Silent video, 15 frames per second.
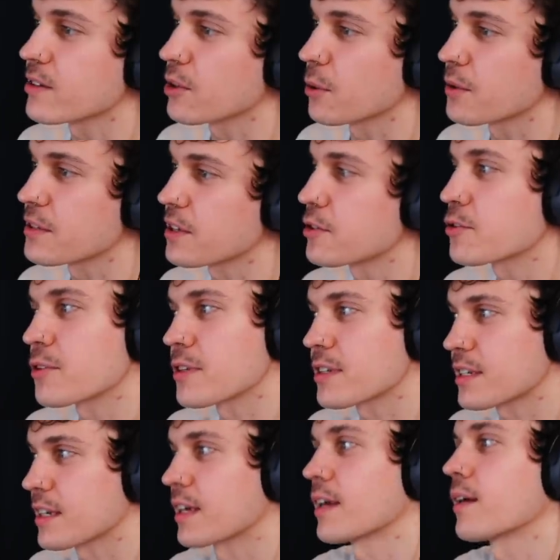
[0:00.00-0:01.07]
So it's
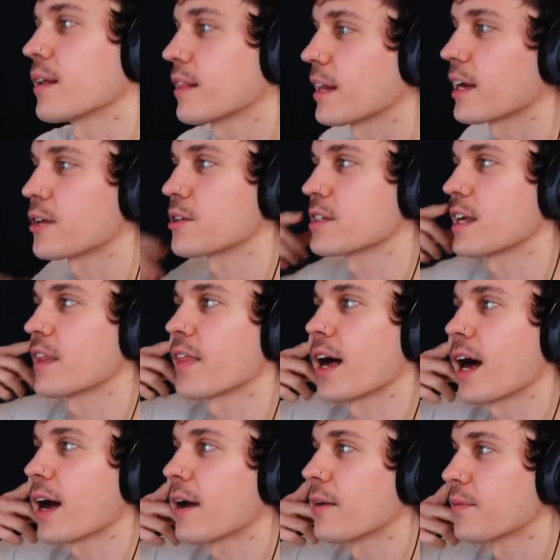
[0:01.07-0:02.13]
interesting that you said
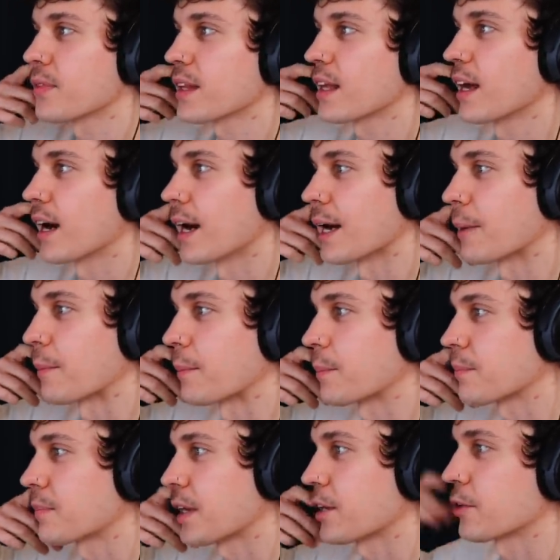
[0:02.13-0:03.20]
that,
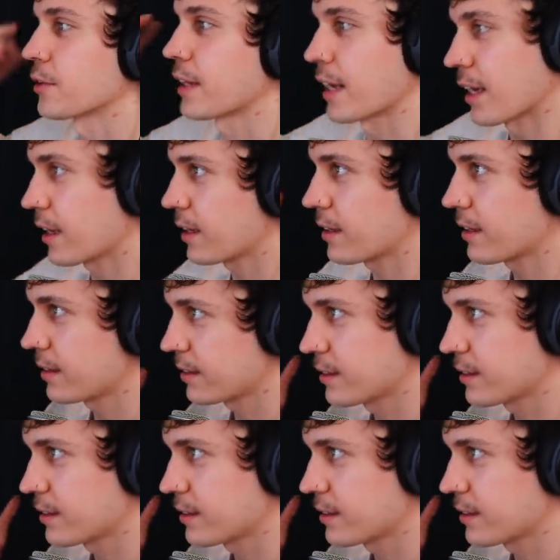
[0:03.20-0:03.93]
that you're like